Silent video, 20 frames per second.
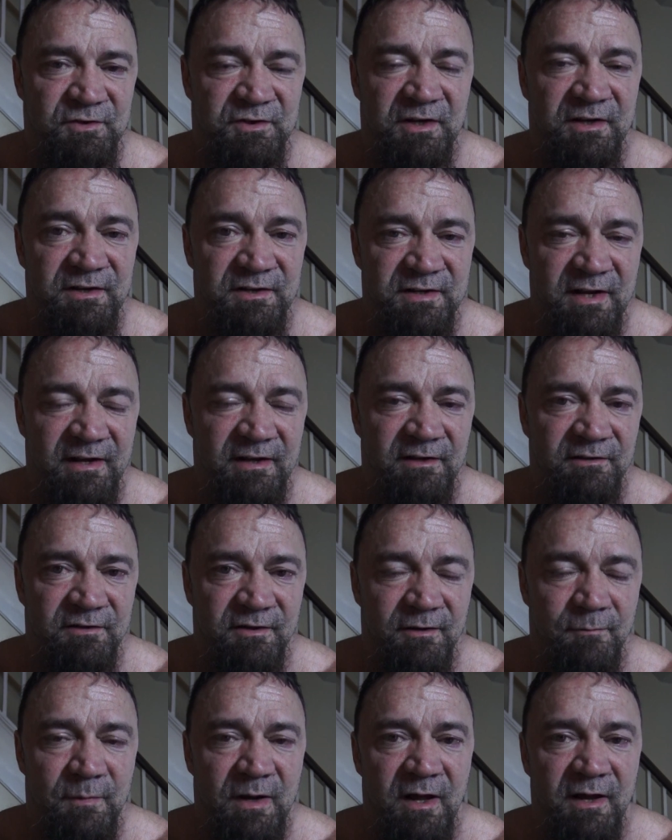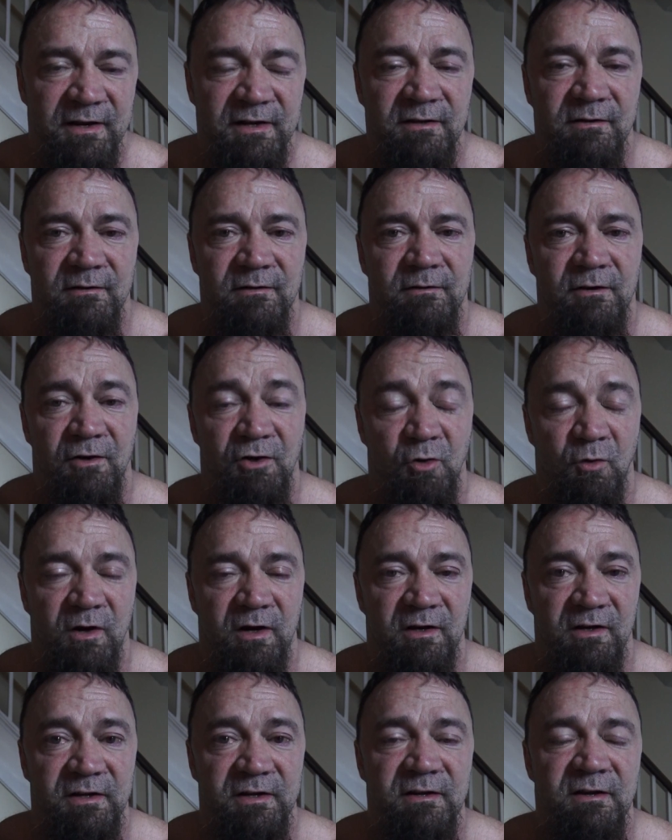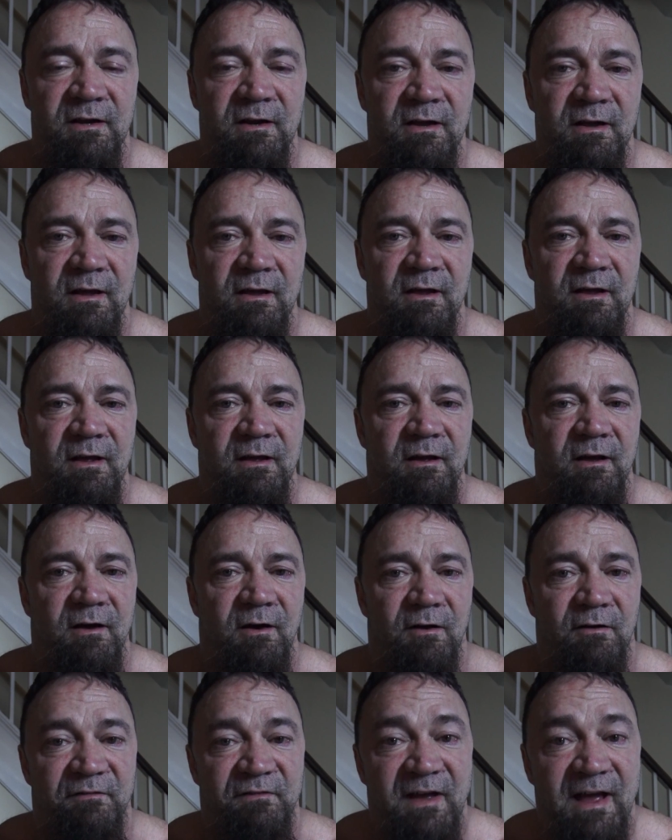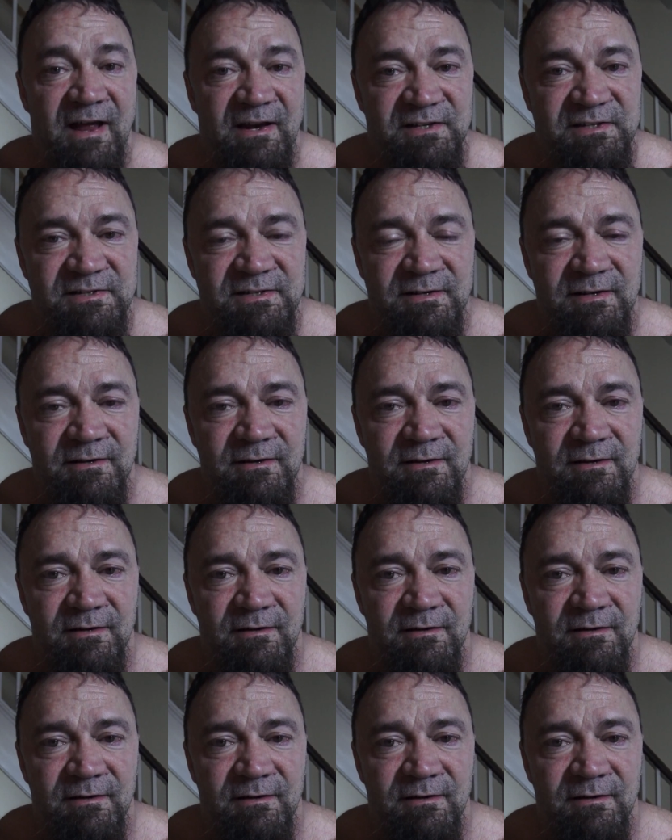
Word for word: to intake into the body calorically are fats.